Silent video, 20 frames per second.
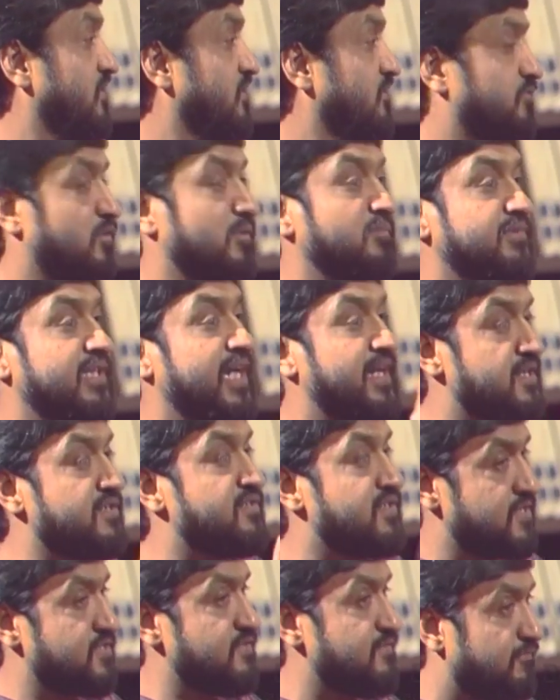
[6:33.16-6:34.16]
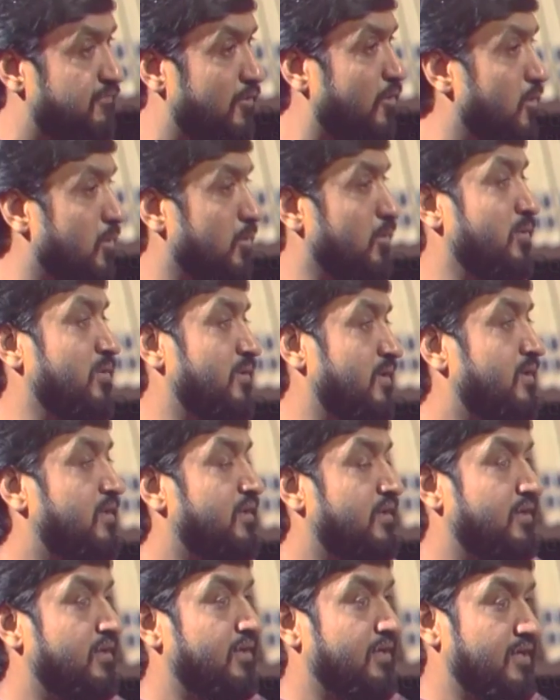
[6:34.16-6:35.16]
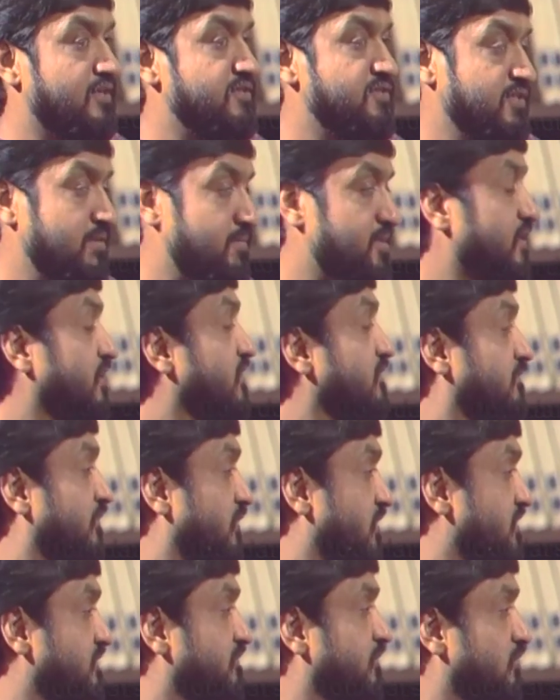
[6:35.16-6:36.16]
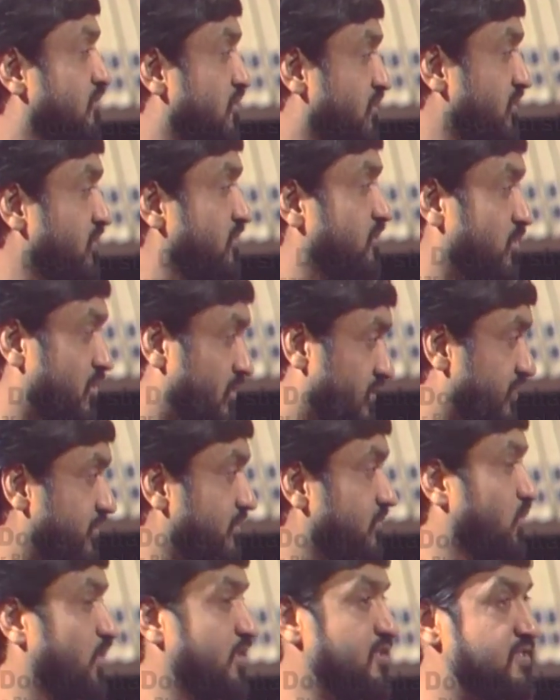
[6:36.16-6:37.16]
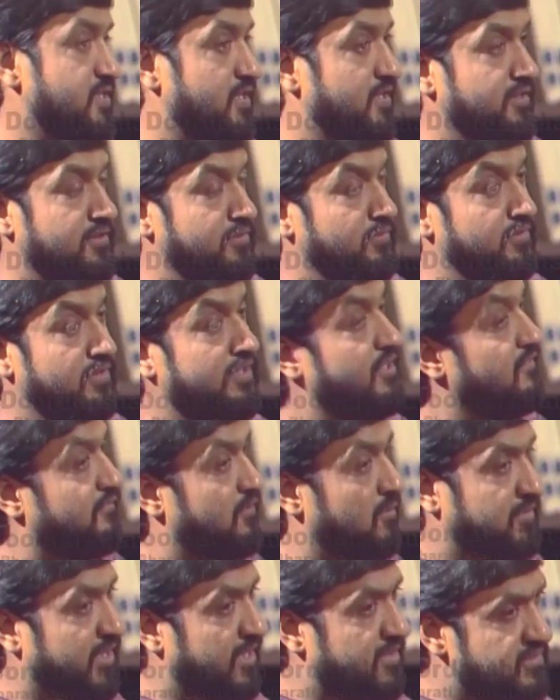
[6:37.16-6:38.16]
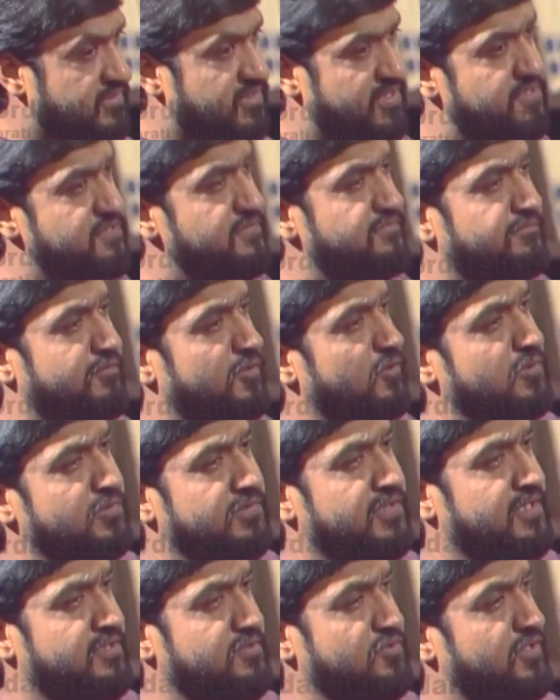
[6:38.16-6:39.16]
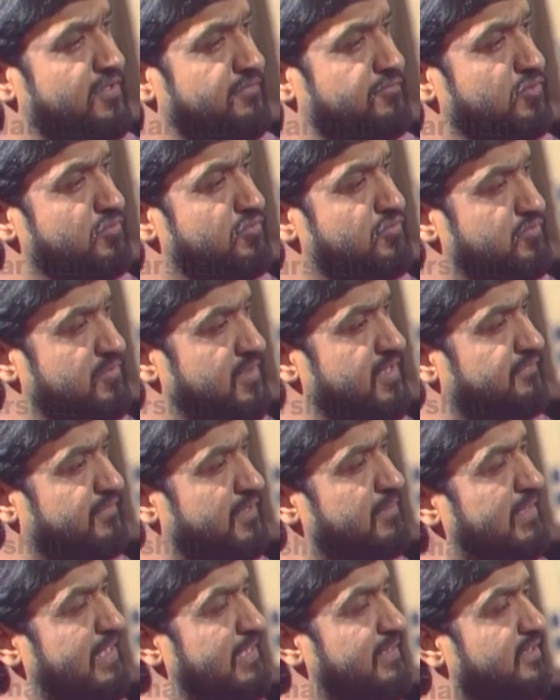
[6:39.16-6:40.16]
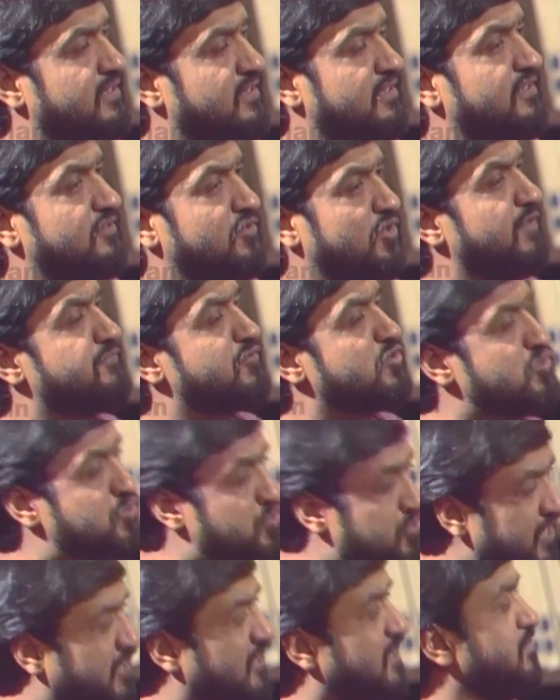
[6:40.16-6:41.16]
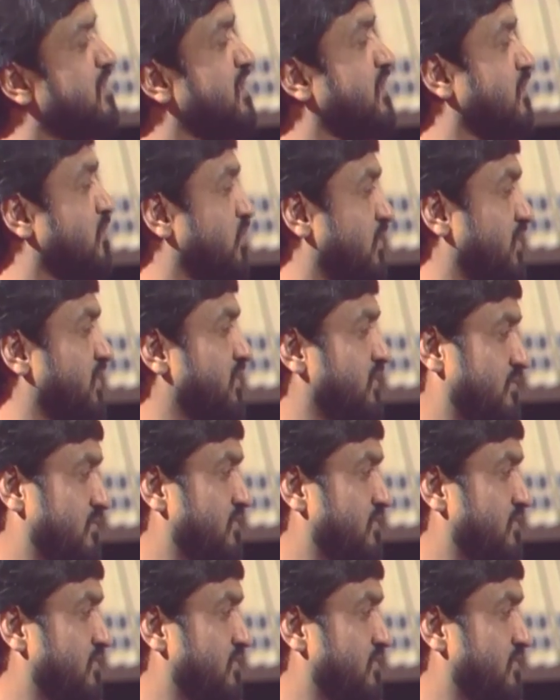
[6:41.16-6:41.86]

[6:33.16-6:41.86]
From that, it doesn't follow, as the American philosopher Ronald Dworkin once argued, from that it doesn't follow that you have to treat them equally.